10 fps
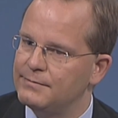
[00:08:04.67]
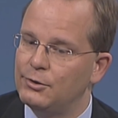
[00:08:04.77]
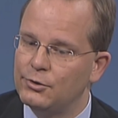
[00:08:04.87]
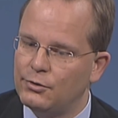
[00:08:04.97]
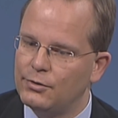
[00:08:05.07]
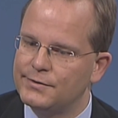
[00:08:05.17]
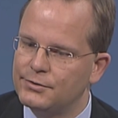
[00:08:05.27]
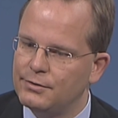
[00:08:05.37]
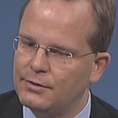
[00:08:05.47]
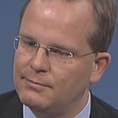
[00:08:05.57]
We could
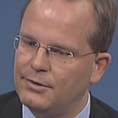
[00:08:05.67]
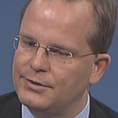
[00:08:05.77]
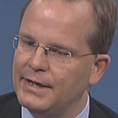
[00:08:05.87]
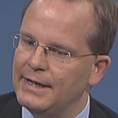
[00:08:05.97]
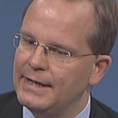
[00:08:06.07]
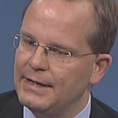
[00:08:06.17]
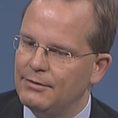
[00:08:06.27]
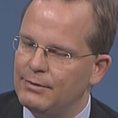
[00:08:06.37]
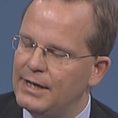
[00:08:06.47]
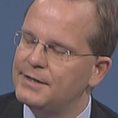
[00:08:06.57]
also talk about
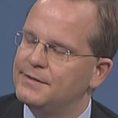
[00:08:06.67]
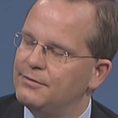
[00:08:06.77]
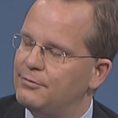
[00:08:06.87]
relaxing,